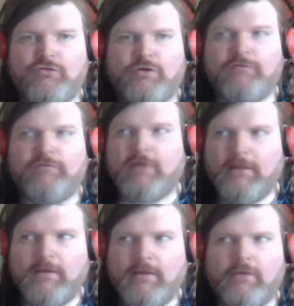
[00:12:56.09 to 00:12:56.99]
You're going to forget
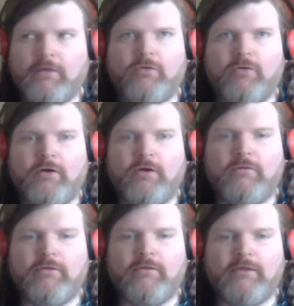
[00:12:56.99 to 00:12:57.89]
about all the
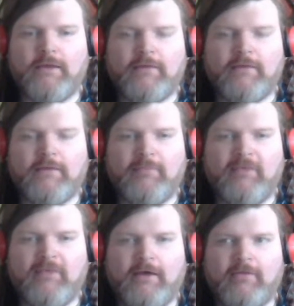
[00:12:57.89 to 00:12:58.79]
so-called Disneyland-type
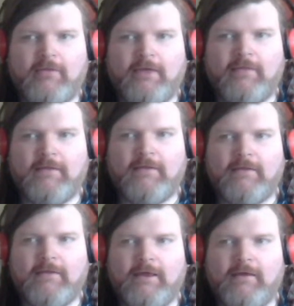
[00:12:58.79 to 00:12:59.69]
things and think
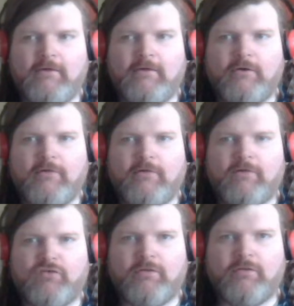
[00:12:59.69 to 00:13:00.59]
that you're going to
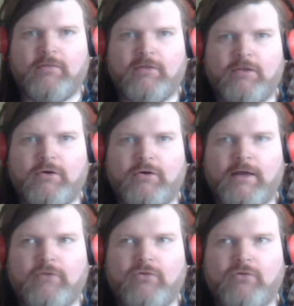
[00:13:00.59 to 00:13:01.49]
eventually someday learn
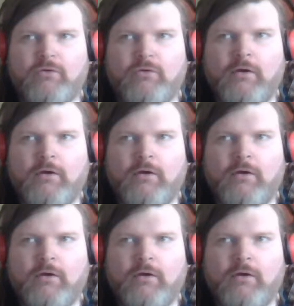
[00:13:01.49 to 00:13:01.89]
how to,